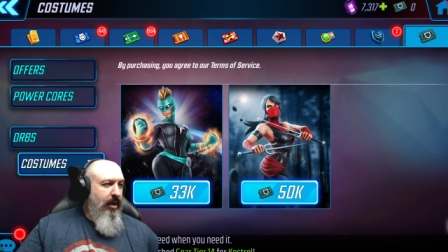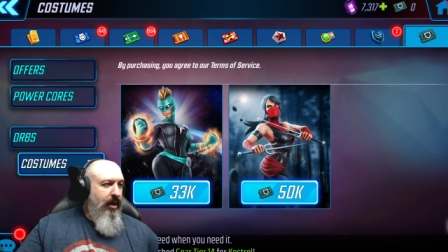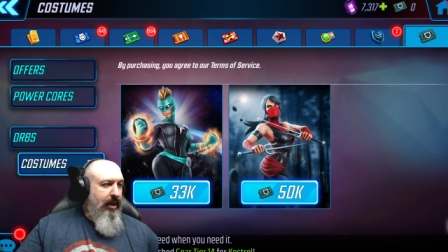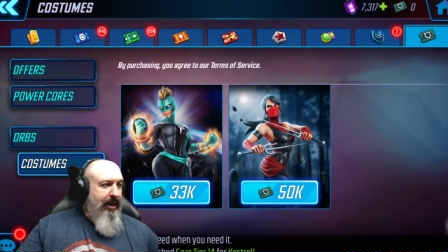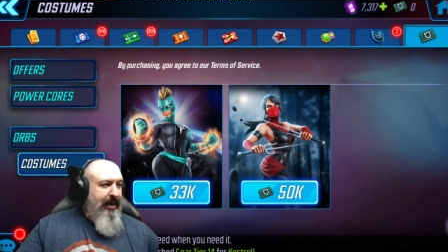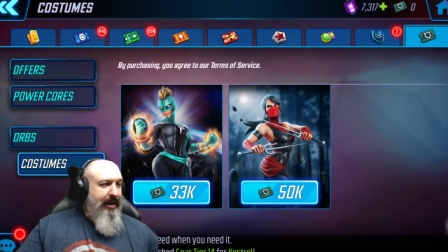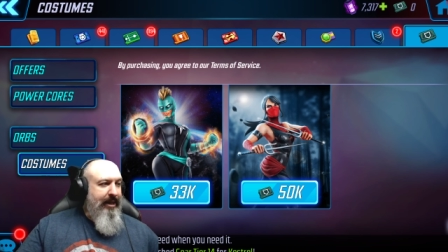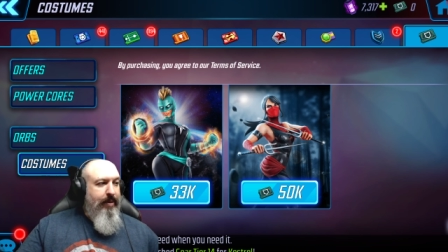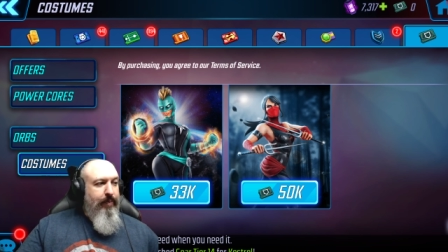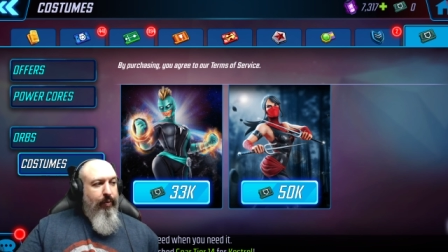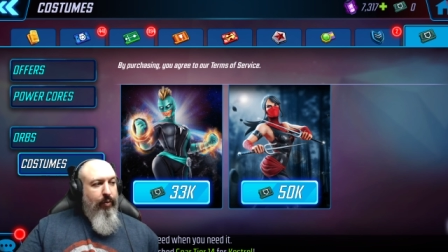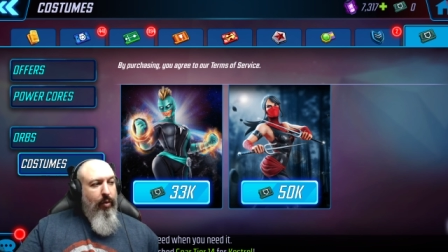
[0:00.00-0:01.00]

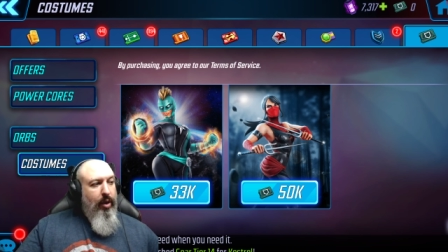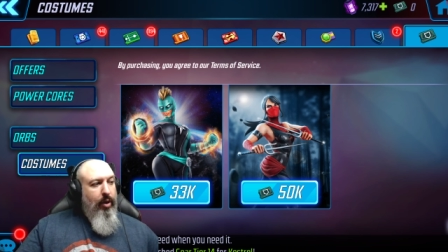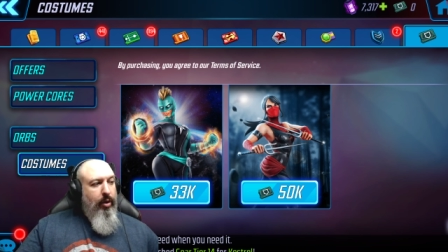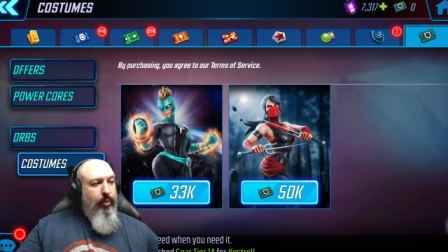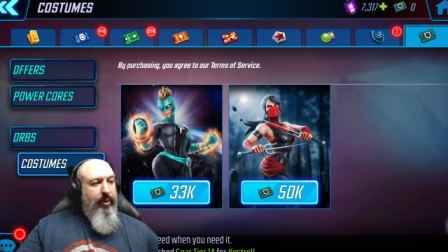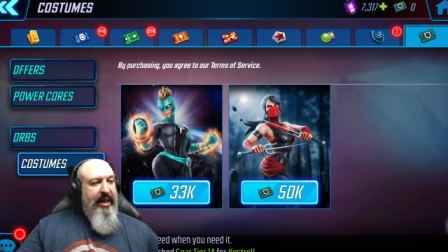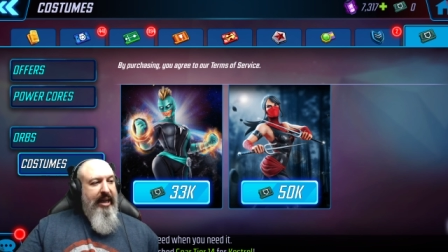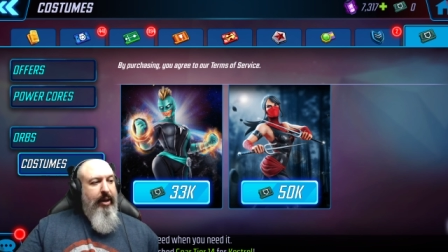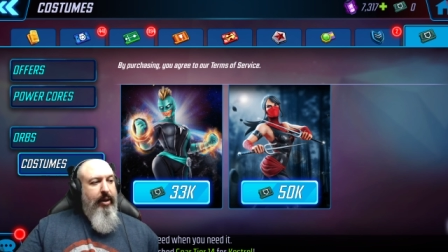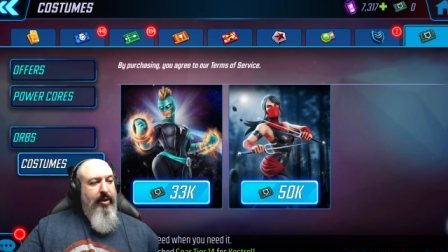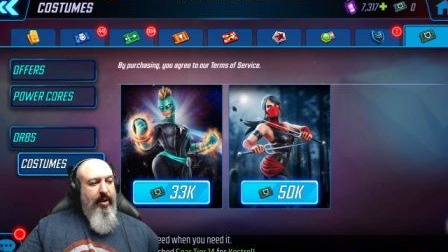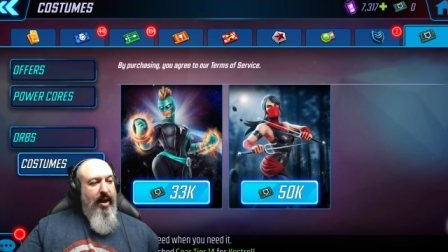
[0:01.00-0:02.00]
um, we
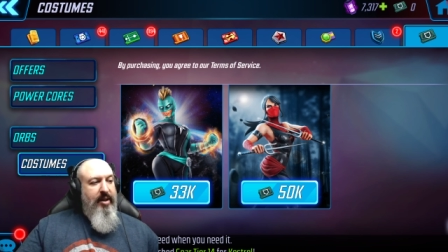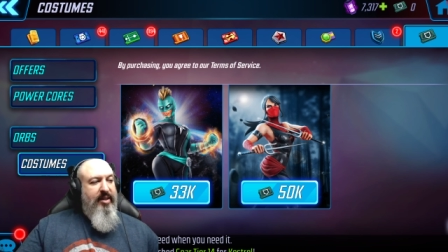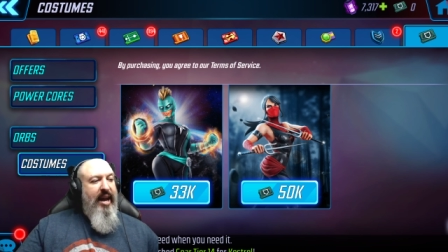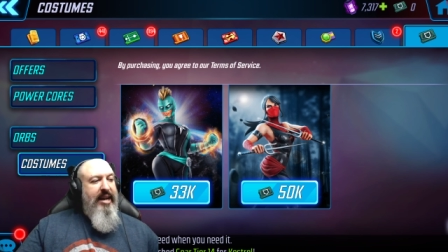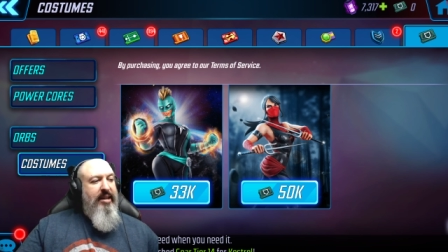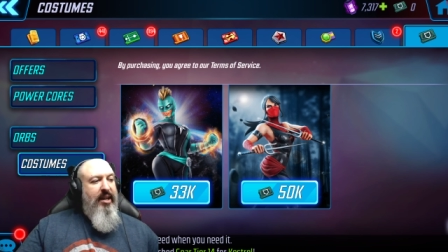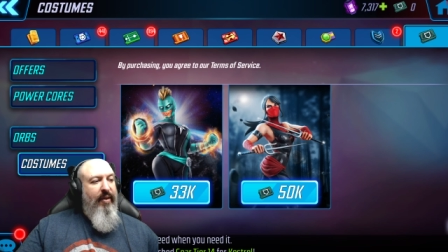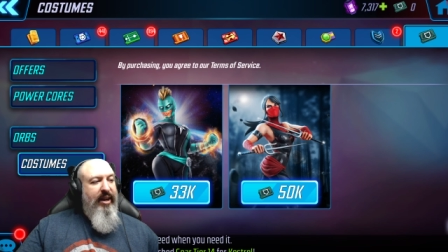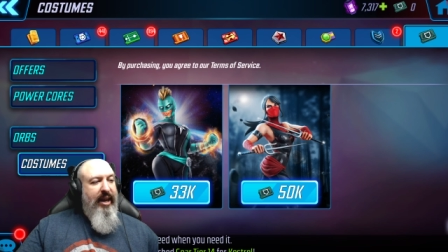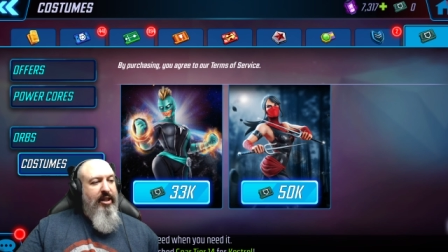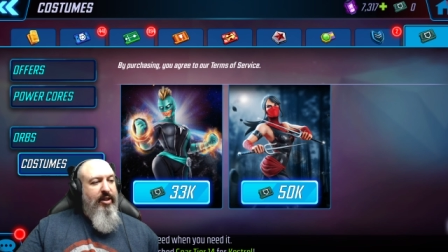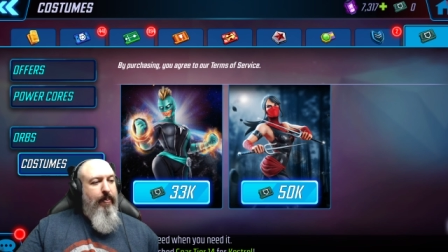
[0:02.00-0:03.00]
as unscientific
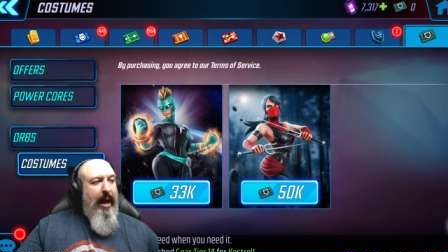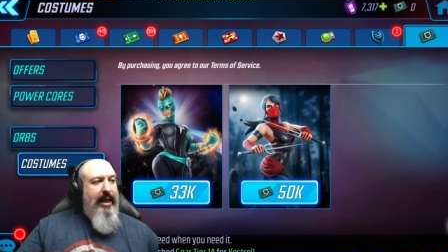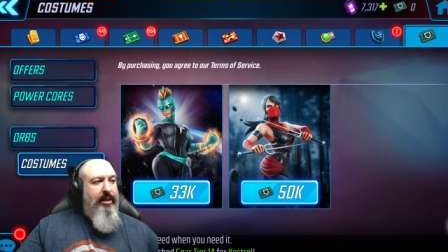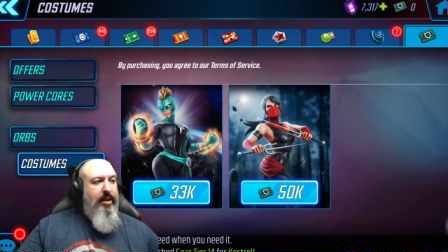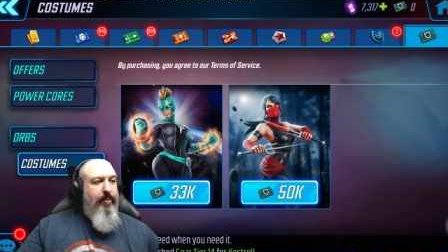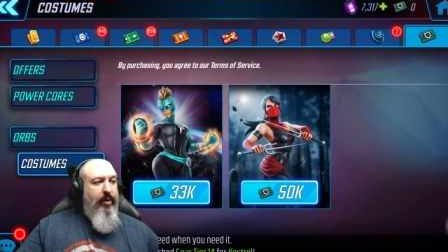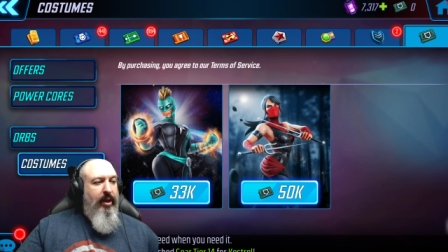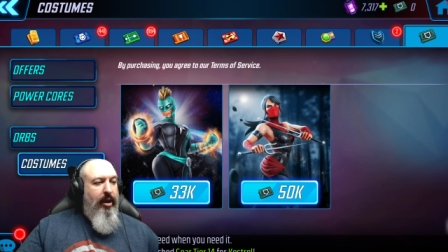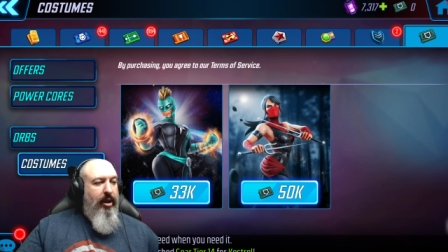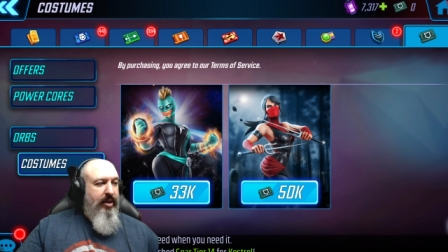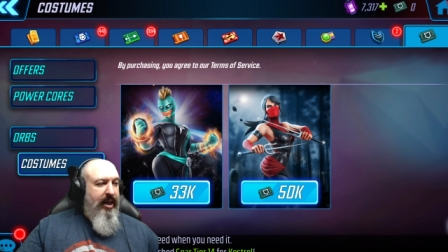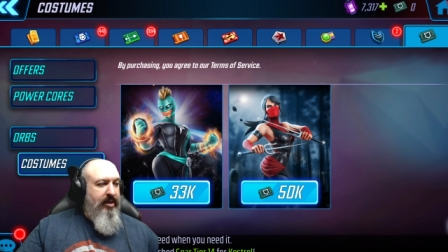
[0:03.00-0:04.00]
as possible here.
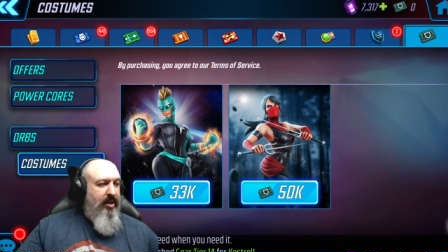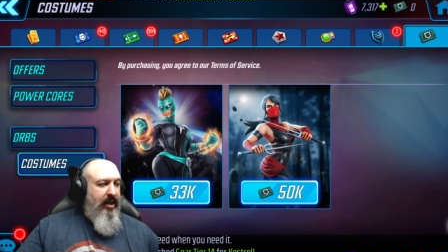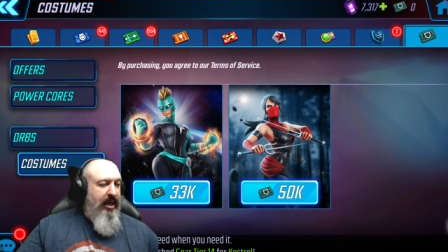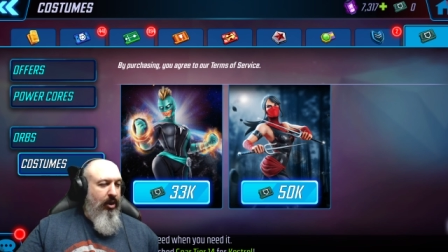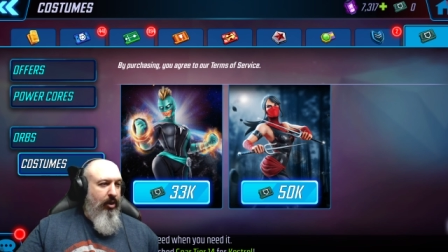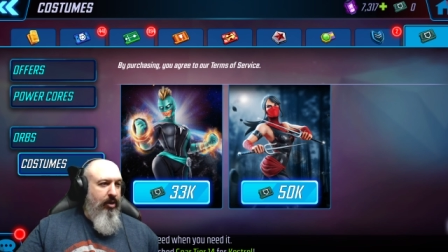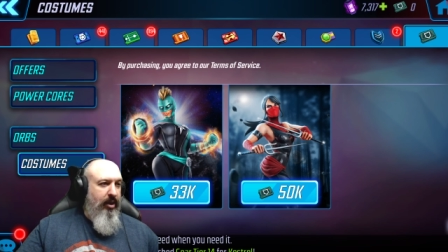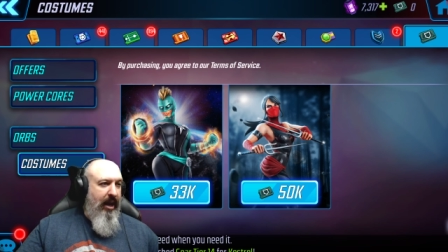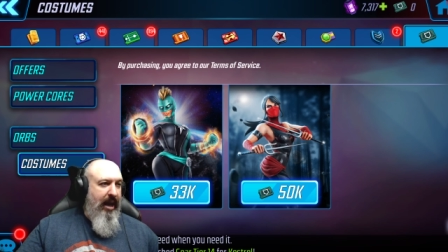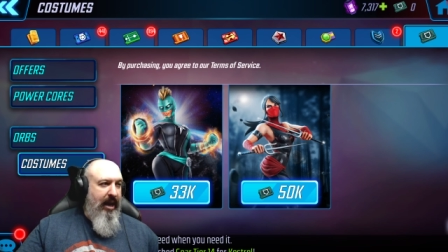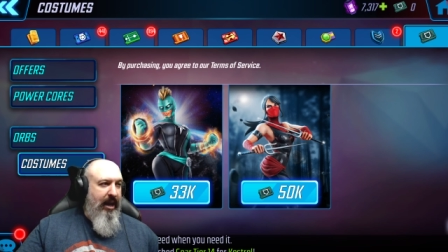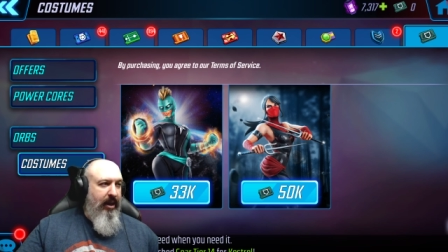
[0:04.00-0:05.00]
You guys can take a look
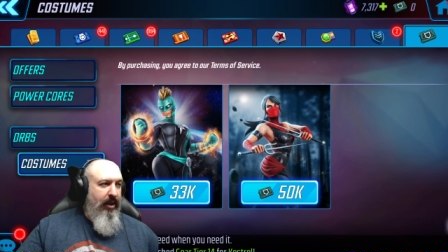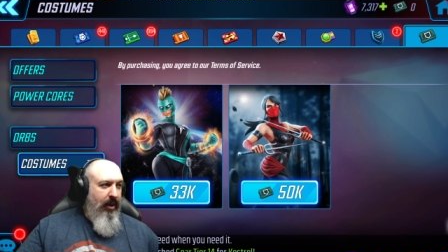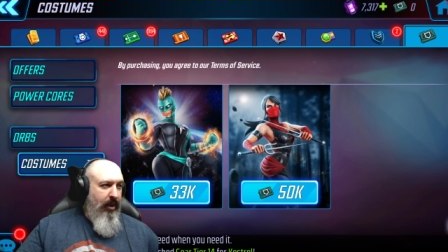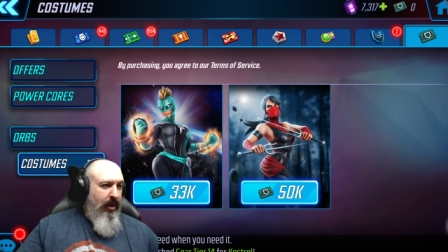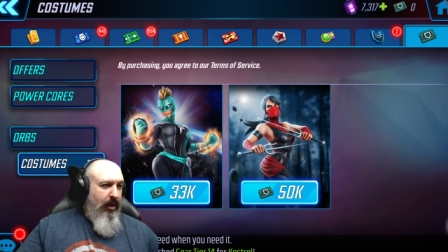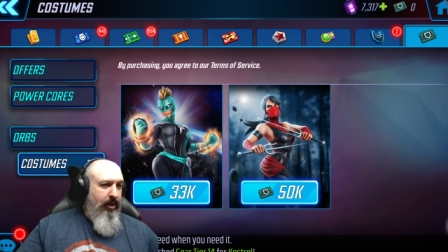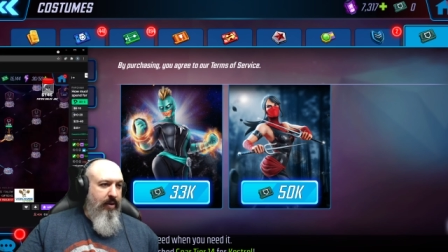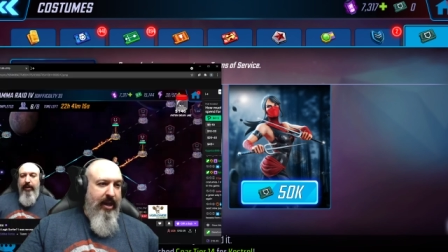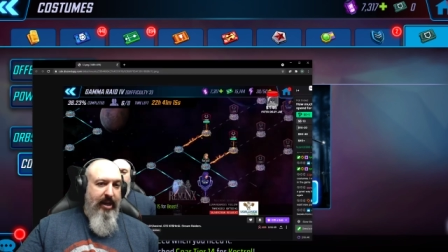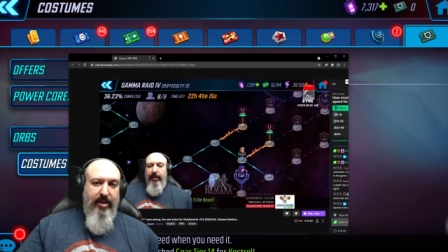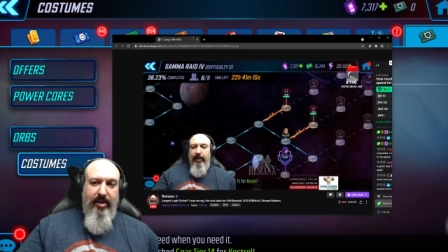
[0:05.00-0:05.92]
at it. You guys can